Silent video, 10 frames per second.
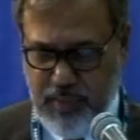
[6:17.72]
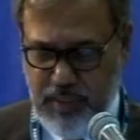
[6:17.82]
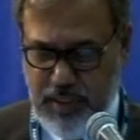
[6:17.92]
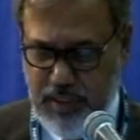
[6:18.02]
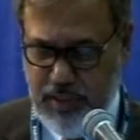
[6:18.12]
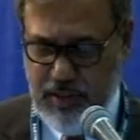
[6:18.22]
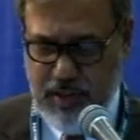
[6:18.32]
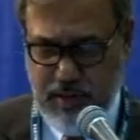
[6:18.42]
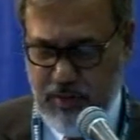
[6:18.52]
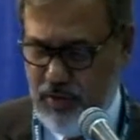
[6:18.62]

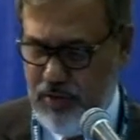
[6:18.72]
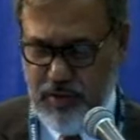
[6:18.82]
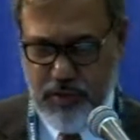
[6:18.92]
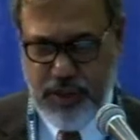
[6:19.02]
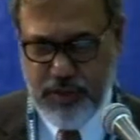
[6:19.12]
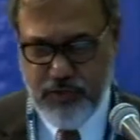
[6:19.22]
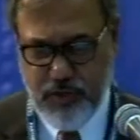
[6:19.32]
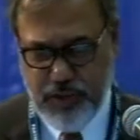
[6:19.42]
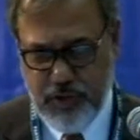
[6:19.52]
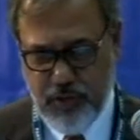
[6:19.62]
Nearly, we had
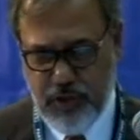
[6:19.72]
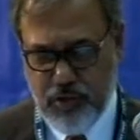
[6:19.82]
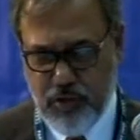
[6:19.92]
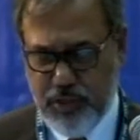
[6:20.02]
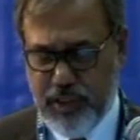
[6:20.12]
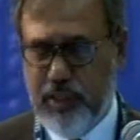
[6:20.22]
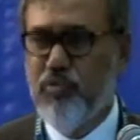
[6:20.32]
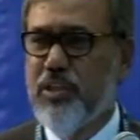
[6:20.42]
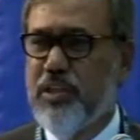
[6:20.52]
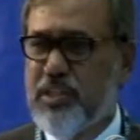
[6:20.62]
41 community health
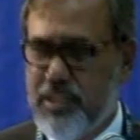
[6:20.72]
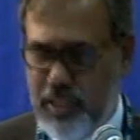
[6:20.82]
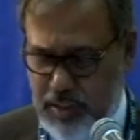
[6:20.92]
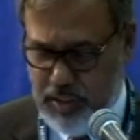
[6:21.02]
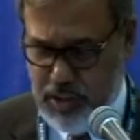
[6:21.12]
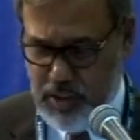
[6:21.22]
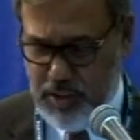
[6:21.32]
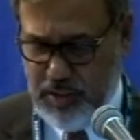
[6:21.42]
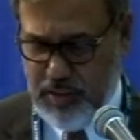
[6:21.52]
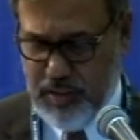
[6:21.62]
workers
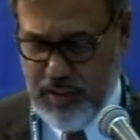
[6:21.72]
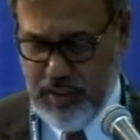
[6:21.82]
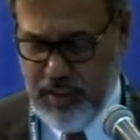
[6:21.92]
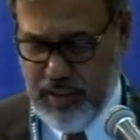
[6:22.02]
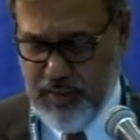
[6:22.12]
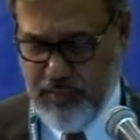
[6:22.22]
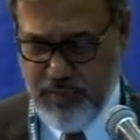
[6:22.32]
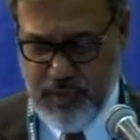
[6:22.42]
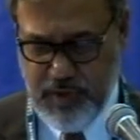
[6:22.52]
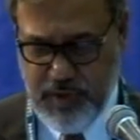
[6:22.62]
entrusted
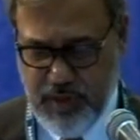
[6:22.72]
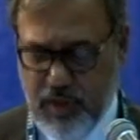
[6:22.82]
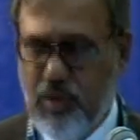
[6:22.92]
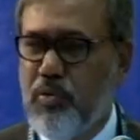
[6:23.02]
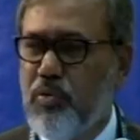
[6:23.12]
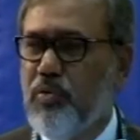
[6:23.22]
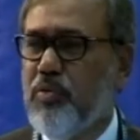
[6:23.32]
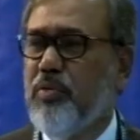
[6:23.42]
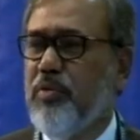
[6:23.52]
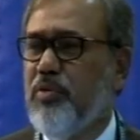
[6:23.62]

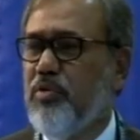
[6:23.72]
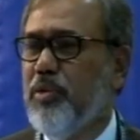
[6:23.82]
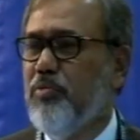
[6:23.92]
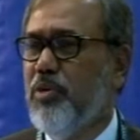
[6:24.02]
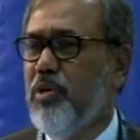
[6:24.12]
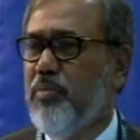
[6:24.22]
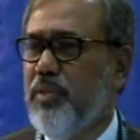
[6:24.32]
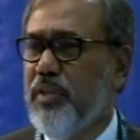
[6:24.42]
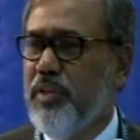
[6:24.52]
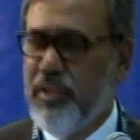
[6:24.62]
to be involved
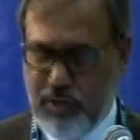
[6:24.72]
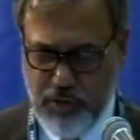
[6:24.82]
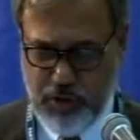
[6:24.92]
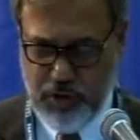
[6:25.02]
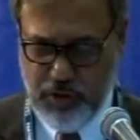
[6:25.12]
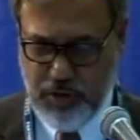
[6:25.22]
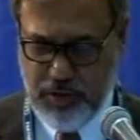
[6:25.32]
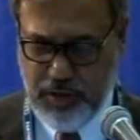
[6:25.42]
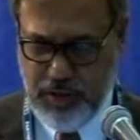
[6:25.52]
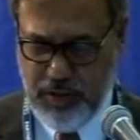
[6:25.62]
in the intervention
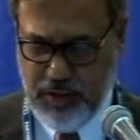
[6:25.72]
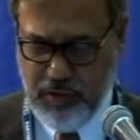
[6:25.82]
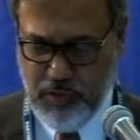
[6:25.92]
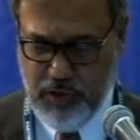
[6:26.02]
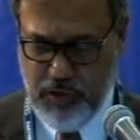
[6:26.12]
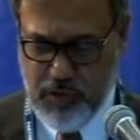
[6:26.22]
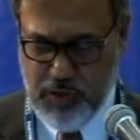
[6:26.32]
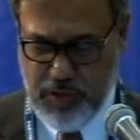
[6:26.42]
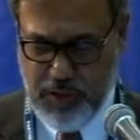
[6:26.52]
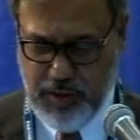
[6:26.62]
to
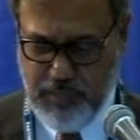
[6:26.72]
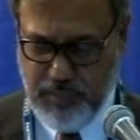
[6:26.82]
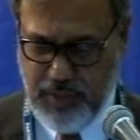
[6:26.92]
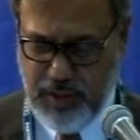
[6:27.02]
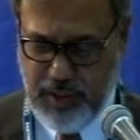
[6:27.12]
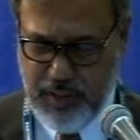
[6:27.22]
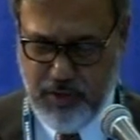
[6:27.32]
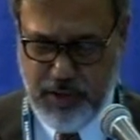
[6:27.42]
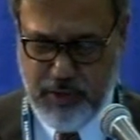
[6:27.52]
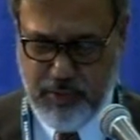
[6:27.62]
reduce the
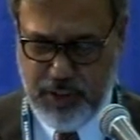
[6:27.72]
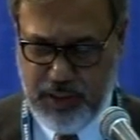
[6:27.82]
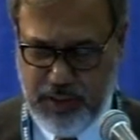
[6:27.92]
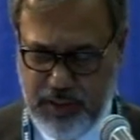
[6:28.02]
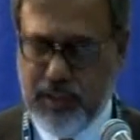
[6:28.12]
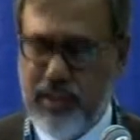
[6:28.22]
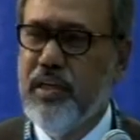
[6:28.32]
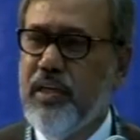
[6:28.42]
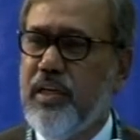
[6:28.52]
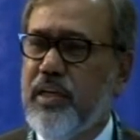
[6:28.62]
neonatal mortality thing.
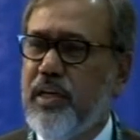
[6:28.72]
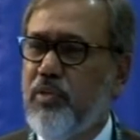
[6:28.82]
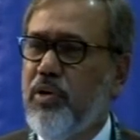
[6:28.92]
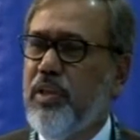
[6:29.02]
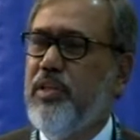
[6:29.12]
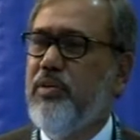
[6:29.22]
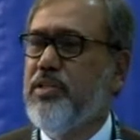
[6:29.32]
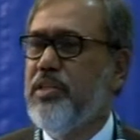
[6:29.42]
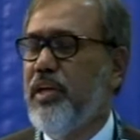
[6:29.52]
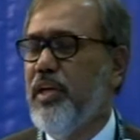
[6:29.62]
And when there
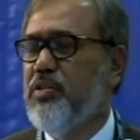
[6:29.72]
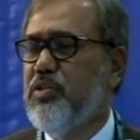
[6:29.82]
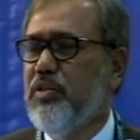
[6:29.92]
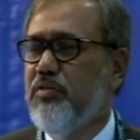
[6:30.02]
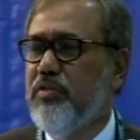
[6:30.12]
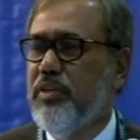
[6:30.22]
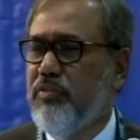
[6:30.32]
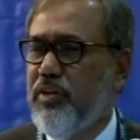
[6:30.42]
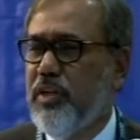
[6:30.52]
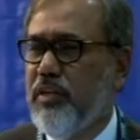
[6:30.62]
is a case of
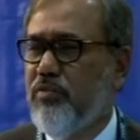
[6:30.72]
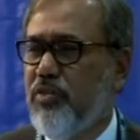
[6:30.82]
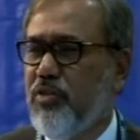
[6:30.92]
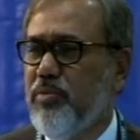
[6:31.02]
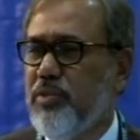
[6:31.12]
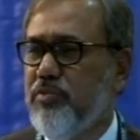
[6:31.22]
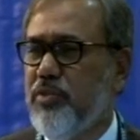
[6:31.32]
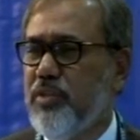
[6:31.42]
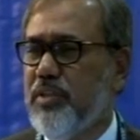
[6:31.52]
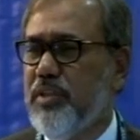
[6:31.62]
referral for women
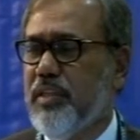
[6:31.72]
for